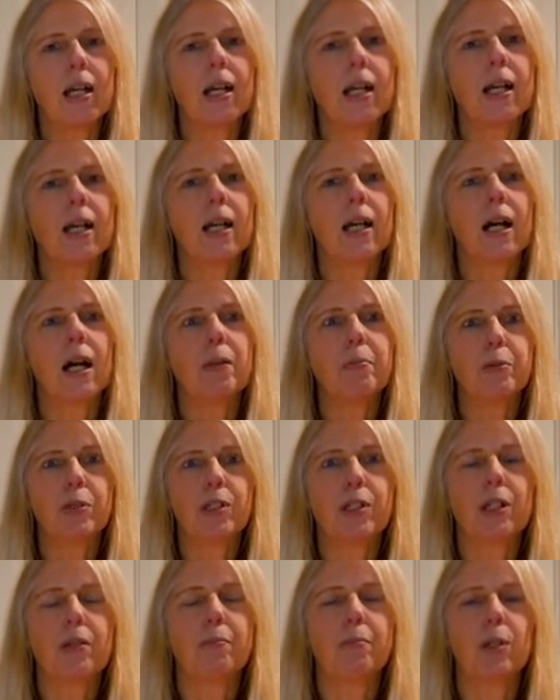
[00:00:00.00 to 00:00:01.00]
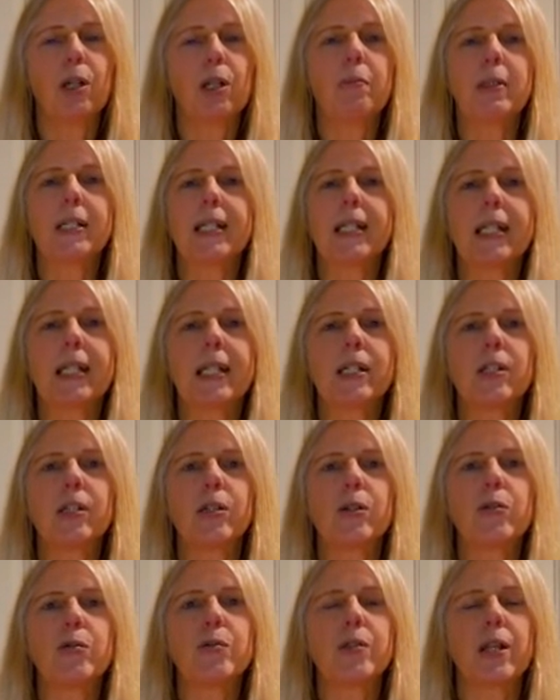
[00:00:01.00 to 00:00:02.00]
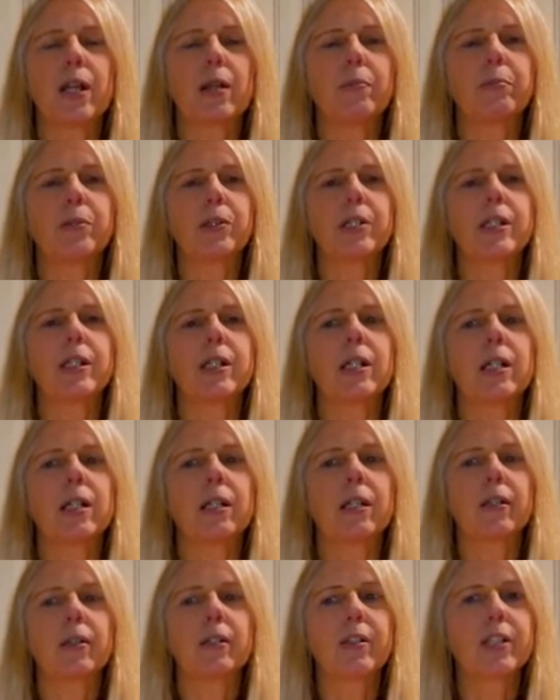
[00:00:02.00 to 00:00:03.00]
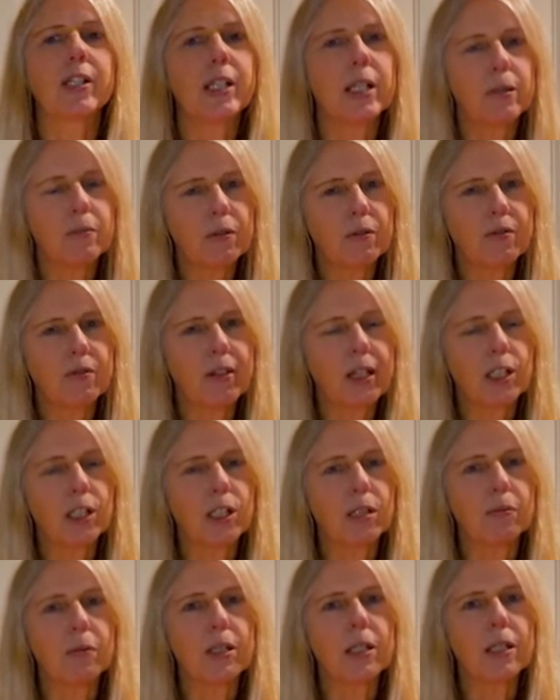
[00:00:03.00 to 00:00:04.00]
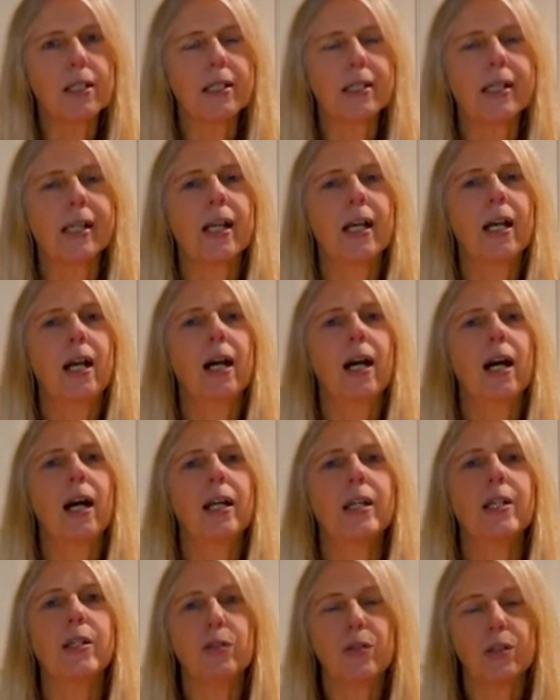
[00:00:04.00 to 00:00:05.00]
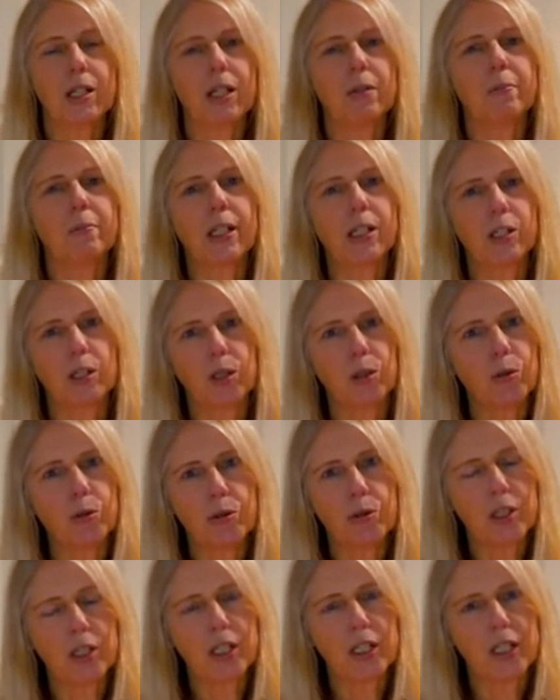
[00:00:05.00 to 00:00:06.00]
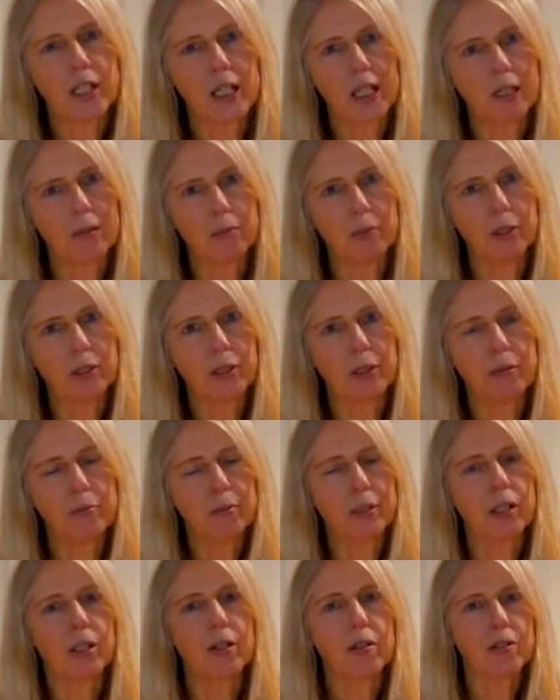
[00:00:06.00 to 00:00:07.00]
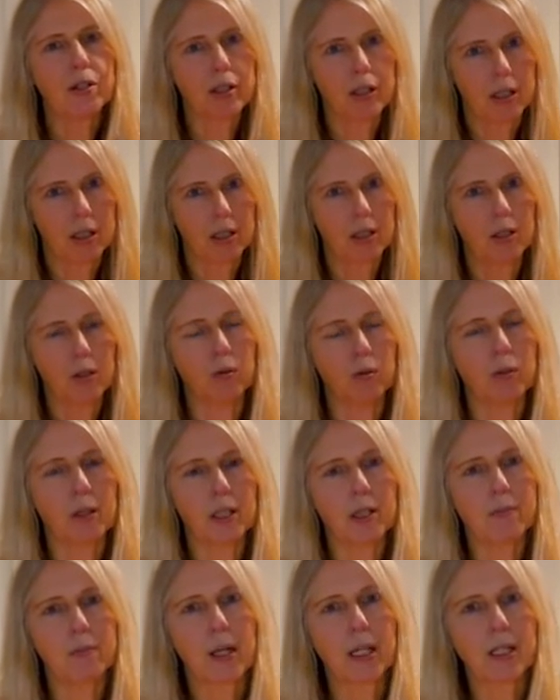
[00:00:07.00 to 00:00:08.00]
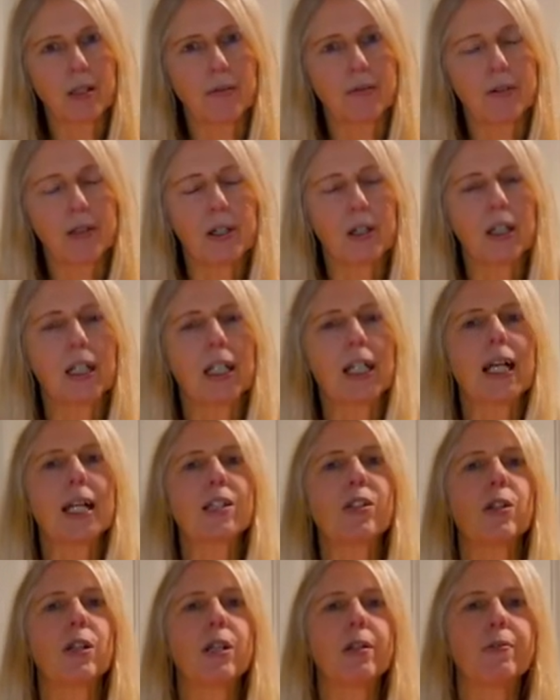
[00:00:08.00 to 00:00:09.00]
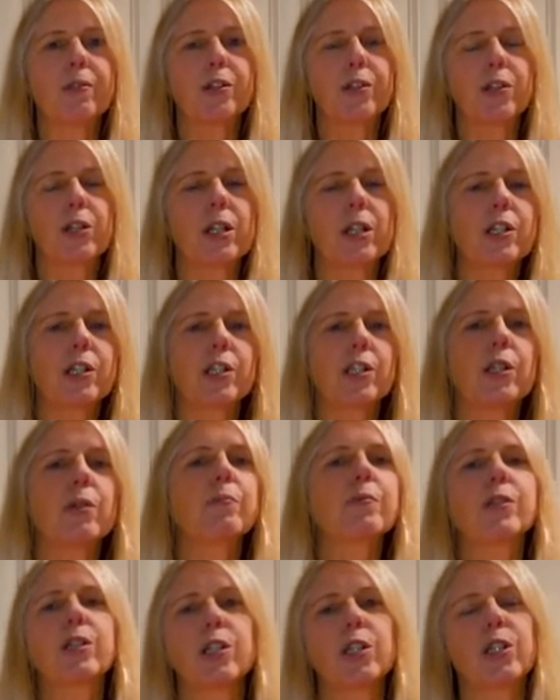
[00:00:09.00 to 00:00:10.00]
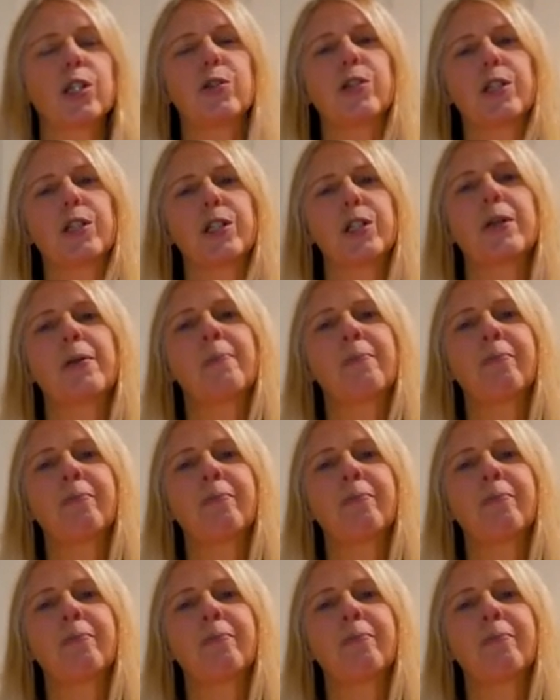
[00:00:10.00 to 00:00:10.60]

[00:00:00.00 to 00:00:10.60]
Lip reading: I put it on boiled potatoes, I put it on steamed vegetables, I use it on my toast instead of butter because, you know, it's better for your cholesterol if you're trying to substitute it.